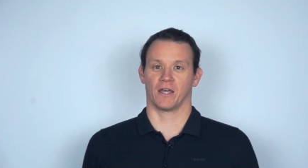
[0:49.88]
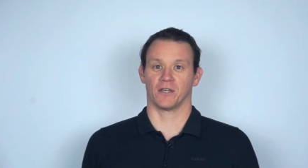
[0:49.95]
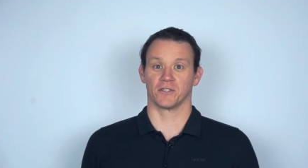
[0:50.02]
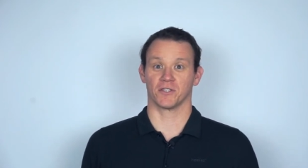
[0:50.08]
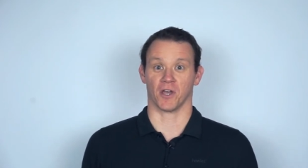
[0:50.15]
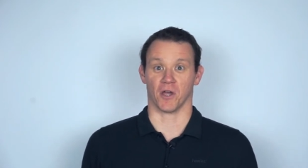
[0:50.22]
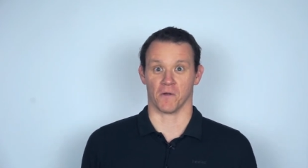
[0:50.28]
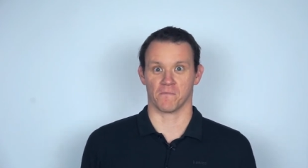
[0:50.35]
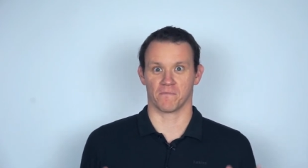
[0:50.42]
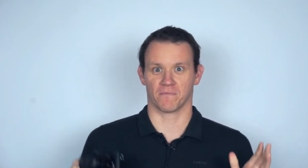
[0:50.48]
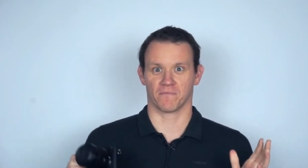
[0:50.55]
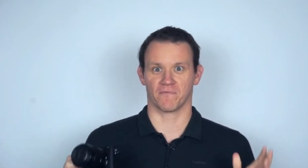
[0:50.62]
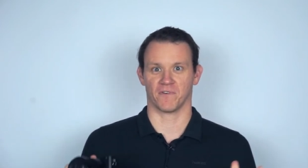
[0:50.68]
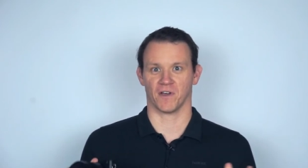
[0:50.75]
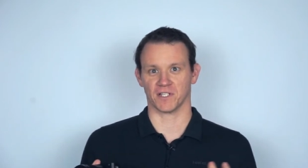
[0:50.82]
So
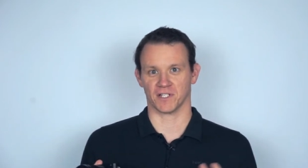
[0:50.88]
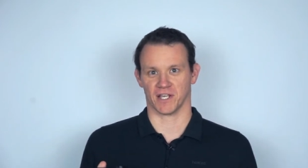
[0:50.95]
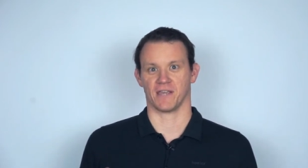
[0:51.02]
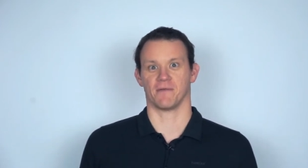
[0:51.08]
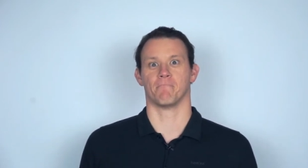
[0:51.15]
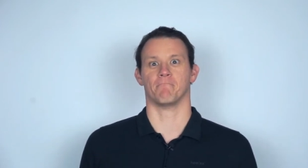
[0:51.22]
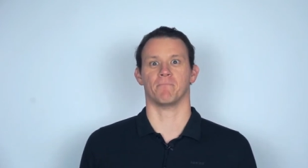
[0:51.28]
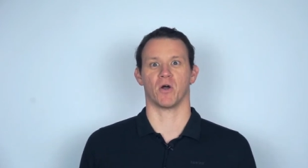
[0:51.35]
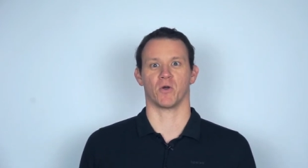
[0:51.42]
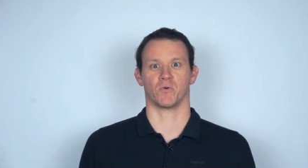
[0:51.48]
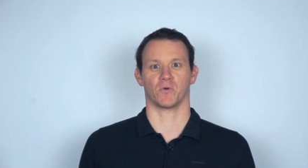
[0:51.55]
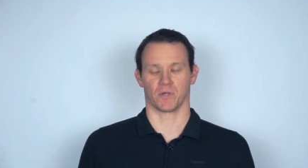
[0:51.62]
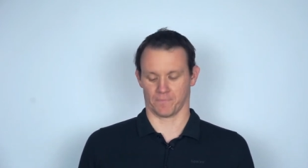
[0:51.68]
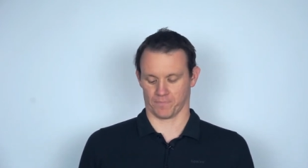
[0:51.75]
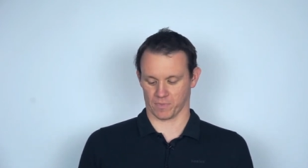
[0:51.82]
firstly,
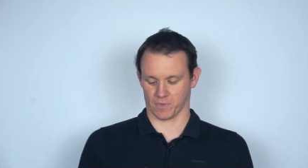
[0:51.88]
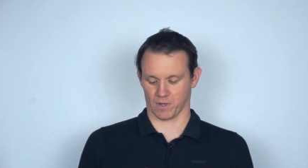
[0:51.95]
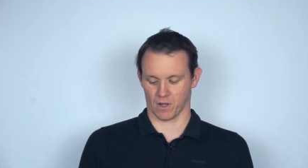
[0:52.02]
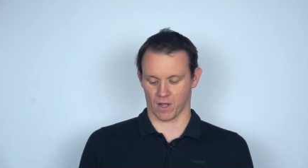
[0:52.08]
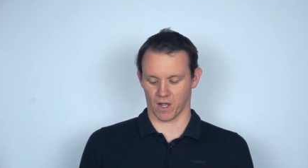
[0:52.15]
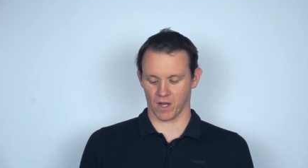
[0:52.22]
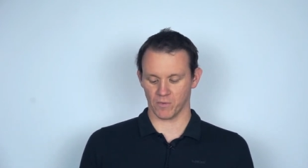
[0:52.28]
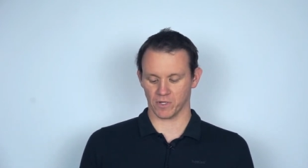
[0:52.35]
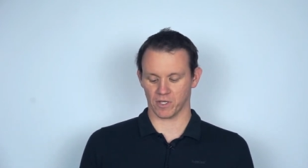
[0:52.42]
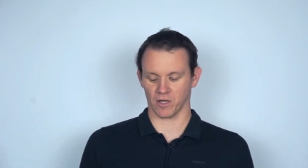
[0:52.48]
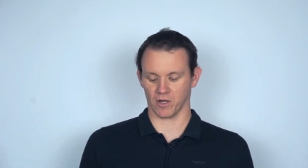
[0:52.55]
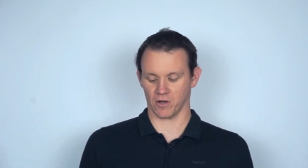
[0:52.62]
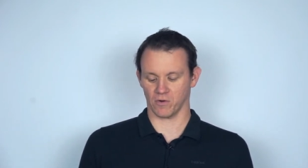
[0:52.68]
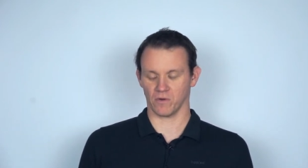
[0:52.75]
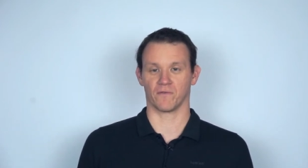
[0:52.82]
mode. I would
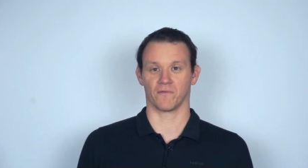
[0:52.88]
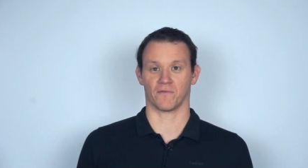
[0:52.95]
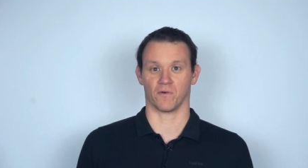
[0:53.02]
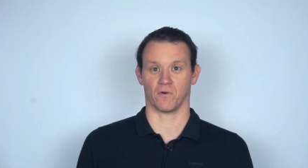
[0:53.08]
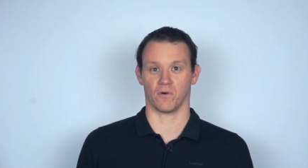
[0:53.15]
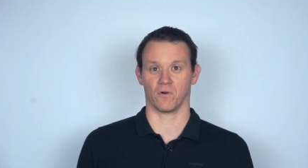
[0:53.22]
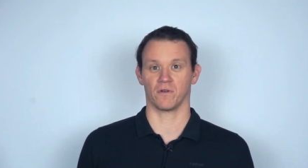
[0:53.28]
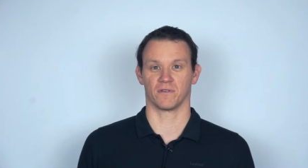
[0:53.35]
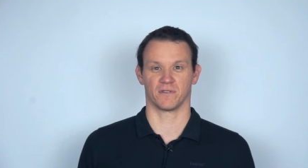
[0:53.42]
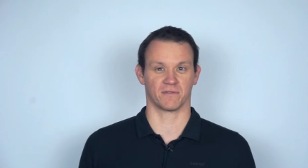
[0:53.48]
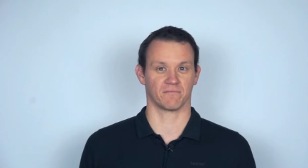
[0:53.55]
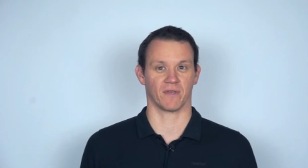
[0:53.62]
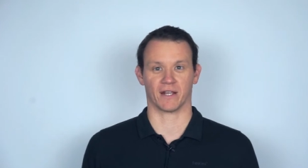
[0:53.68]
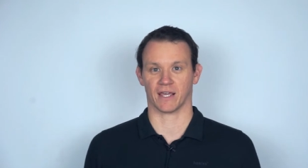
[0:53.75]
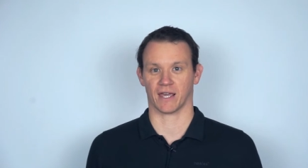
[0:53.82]
go for,
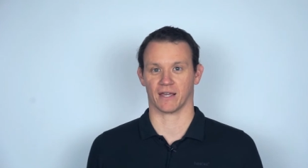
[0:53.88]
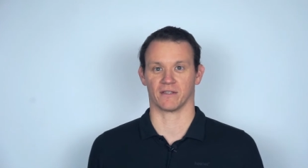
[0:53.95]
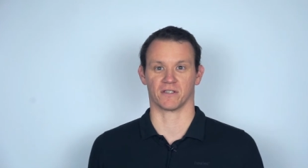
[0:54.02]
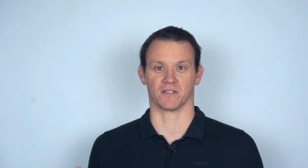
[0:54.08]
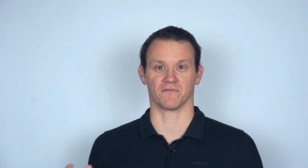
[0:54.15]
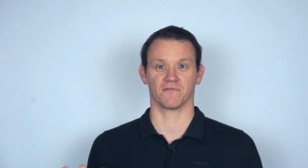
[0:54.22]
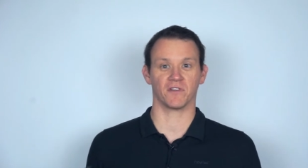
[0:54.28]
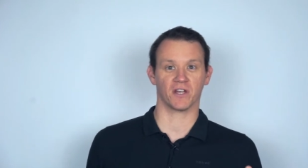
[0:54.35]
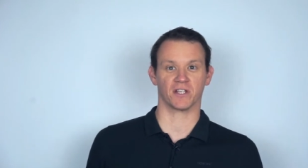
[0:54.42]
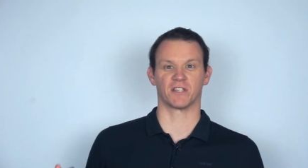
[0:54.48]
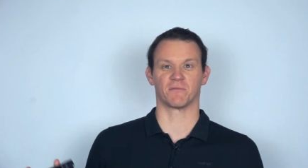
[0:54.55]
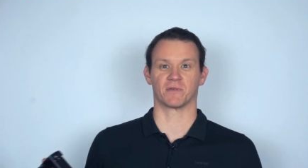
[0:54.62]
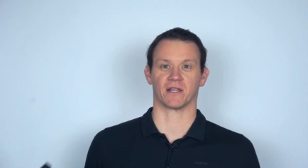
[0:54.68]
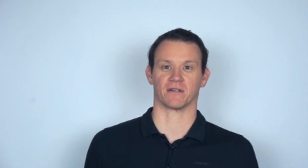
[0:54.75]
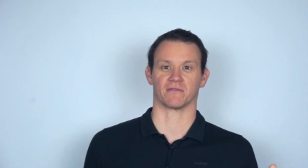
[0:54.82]
and again, this is for
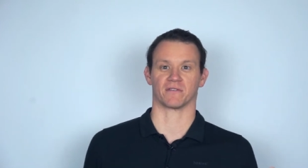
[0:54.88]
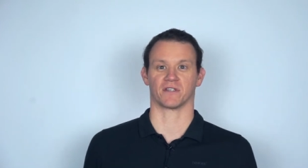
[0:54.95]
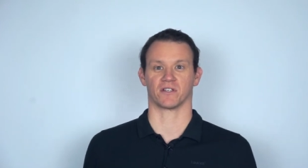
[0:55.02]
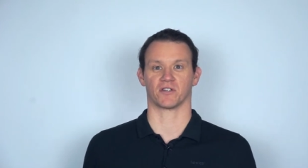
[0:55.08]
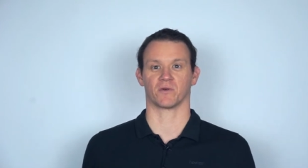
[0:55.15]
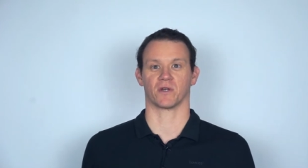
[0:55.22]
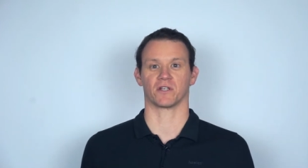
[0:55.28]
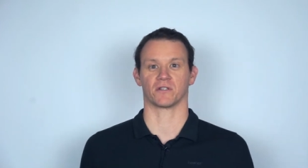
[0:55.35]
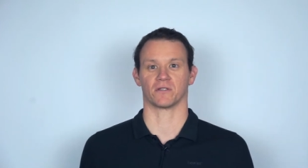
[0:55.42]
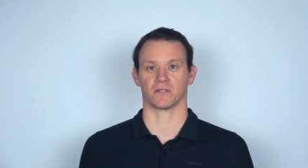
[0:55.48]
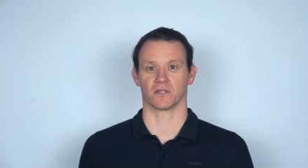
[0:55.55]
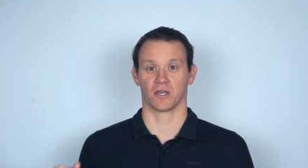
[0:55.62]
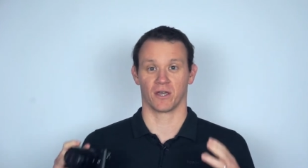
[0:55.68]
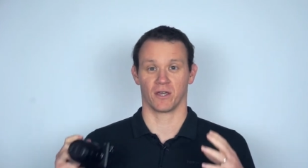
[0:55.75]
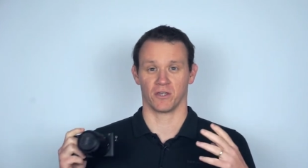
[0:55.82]
90% of the
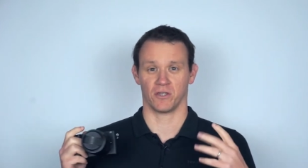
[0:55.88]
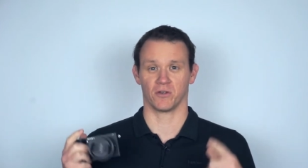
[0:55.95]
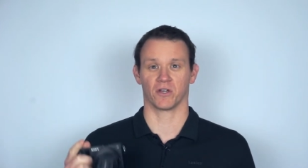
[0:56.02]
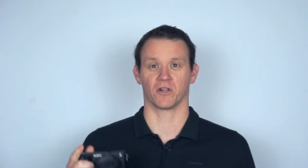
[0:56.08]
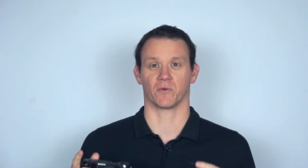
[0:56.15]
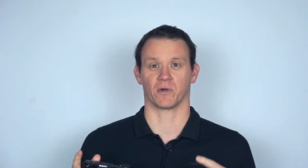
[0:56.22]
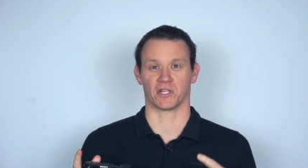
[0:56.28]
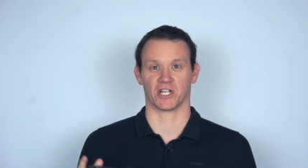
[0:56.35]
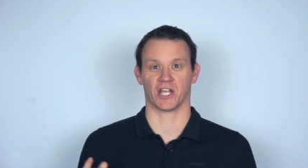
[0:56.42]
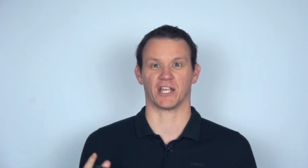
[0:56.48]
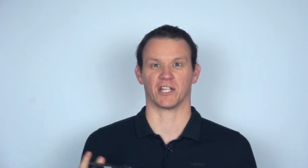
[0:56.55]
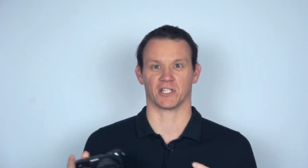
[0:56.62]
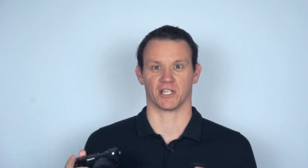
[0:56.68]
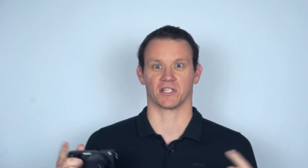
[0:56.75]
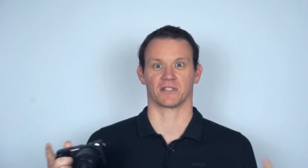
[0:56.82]
situations, you're gonna to want to to
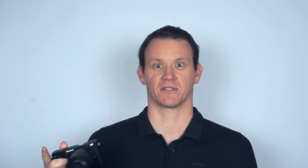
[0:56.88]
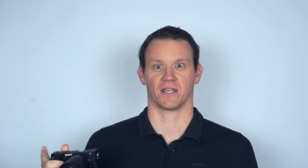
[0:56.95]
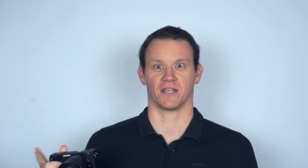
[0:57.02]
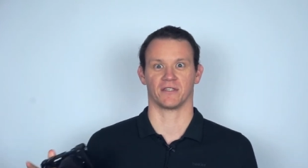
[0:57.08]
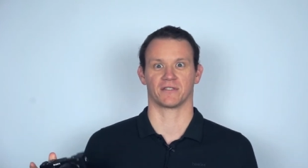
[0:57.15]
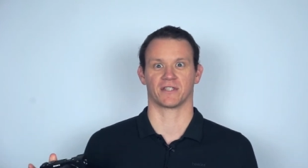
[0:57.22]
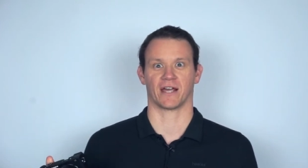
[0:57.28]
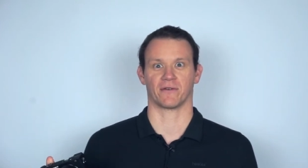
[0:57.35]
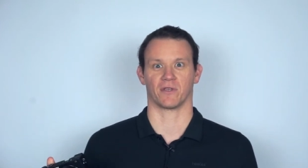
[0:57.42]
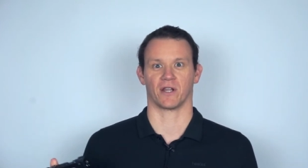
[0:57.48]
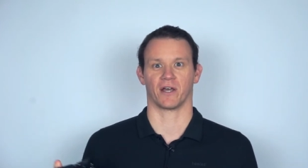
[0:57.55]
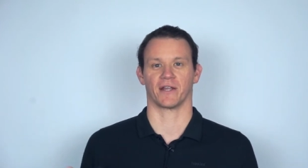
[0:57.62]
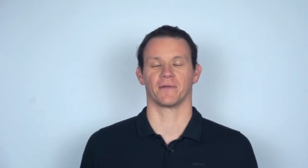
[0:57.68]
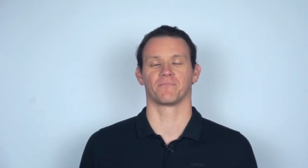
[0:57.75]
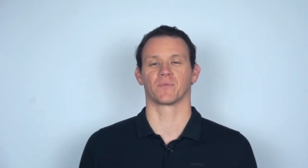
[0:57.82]
change this in, down the
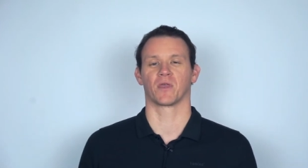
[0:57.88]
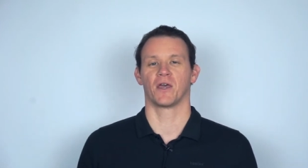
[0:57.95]
line.